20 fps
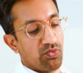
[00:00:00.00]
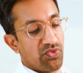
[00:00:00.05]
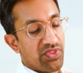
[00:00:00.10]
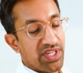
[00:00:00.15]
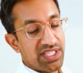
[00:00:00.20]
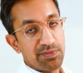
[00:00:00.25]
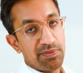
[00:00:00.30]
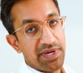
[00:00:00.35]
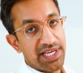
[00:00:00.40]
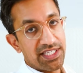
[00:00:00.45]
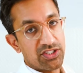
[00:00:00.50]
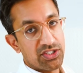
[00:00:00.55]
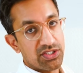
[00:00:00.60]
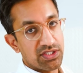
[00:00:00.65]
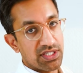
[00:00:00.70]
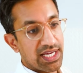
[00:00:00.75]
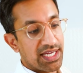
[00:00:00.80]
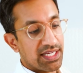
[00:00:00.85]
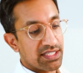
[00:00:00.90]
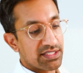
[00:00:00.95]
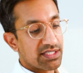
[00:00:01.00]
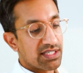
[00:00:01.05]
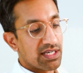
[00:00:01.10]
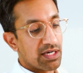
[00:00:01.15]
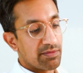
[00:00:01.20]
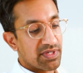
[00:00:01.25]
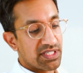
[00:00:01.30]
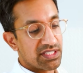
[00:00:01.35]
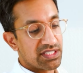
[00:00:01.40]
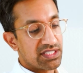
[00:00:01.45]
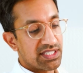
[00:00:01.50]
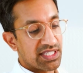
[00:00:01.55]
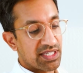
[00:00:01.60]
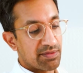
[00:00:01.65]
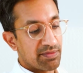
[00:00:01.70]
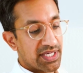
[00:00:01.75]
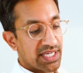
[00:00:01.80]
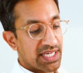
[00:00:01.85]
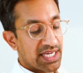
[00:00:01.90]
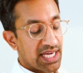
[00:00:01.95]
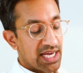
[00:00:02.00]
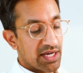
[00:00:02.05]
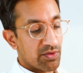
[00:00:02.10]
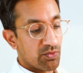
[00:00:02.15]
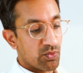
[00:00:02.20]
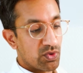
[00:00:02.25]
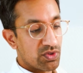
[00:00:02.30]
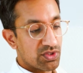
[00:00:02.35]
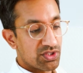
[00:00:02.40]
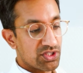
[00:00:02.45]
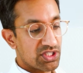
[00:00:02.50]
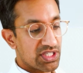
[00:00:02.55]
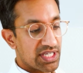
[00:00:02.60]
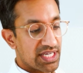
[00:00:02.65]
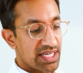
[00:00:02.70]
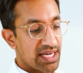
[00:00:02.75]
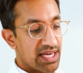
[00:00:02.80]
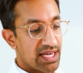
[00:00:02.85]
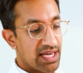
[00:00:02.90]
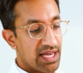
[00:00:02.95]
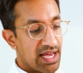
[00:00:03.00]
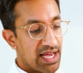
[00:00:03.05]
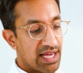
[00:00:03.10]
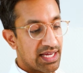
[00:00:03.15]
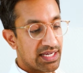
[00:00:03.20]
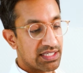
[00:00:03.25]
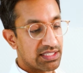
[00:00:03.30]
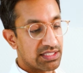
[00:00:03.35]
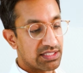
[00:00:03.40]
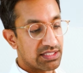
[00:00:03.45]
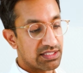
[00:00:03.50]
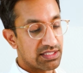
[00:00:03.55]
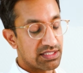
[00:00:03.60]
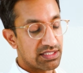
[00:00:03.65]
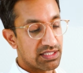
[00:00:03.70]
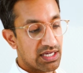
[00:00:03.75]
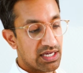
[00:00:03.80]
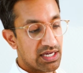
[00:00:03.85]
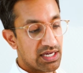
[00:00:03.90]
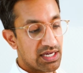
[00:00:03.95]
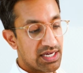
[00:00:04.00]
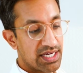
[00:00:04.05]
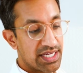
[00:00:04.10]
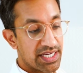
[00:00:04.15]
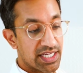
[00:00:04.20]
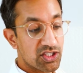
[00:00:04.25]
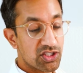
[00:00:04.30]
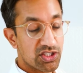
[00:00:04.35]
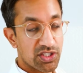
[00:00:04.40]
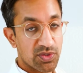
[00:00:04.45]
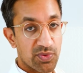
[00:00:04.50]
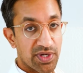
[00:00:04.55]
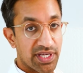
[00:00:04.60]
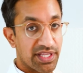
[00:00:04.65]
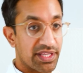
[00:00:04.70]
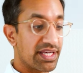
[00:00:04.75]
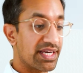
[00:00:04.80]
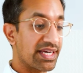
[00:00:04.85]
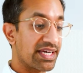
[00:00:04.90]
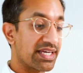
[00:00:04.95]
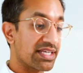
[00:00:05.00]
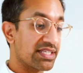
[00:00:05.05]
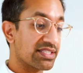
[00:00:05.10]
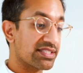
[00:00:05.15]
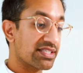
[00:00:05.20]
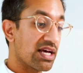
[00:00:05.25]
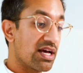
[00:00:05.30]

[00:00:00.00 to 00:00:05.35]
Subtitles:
This patient has come in to see me, and what she has an issue with is